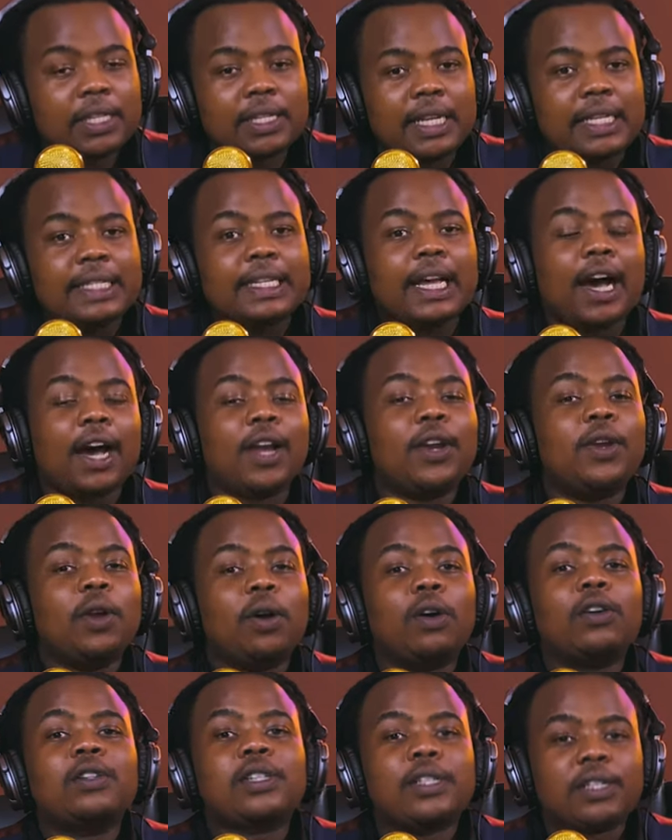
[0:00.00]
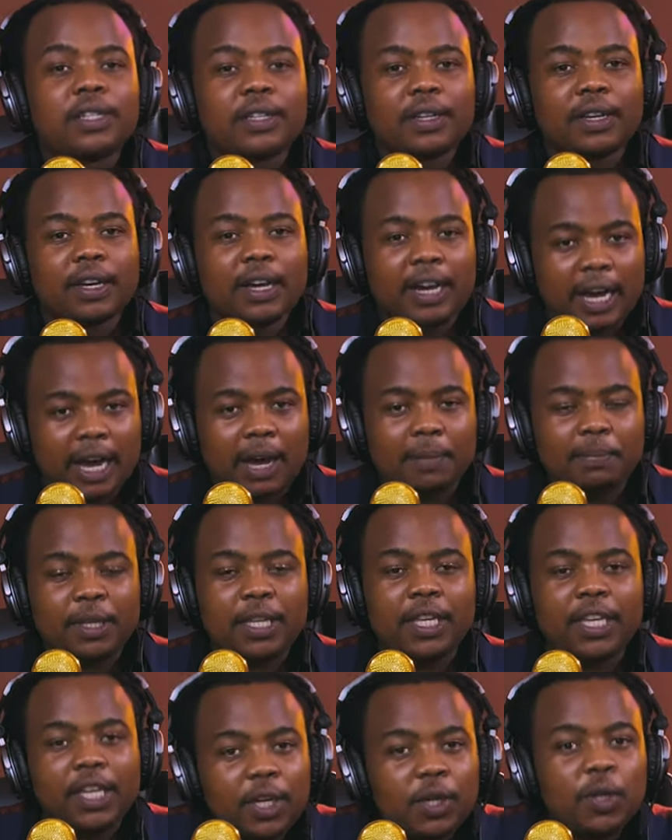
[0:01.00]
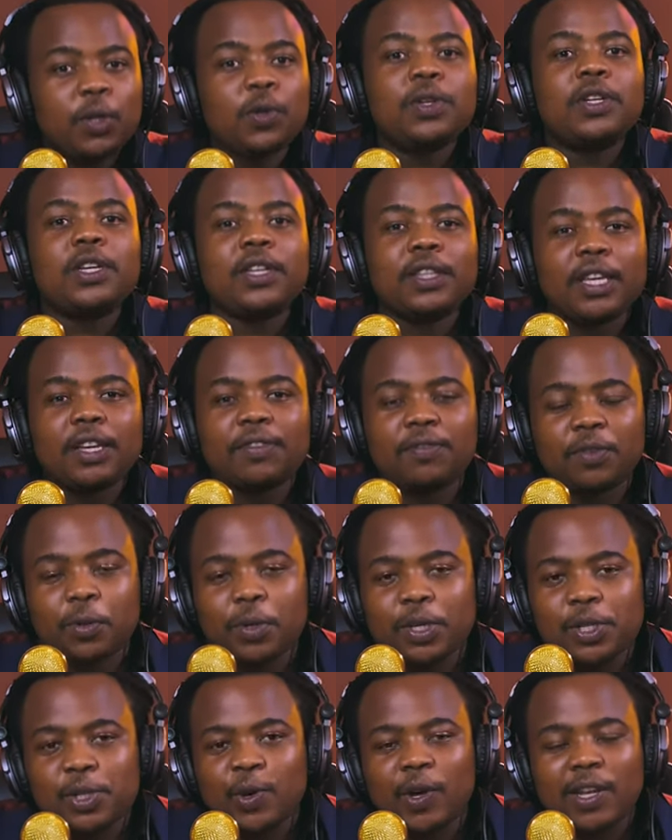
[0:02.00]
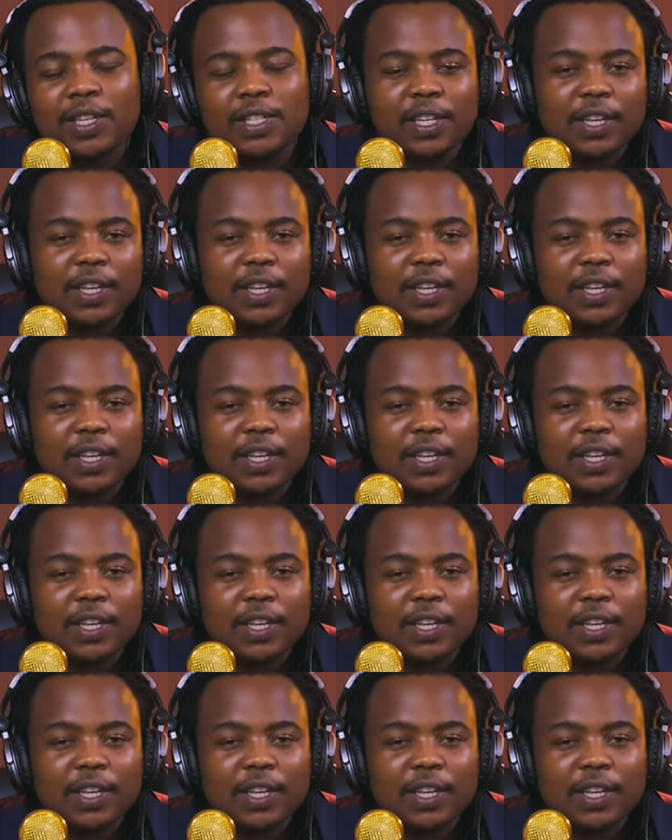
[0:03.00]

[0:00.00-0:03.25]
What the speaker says: citizens are not happy, including the influential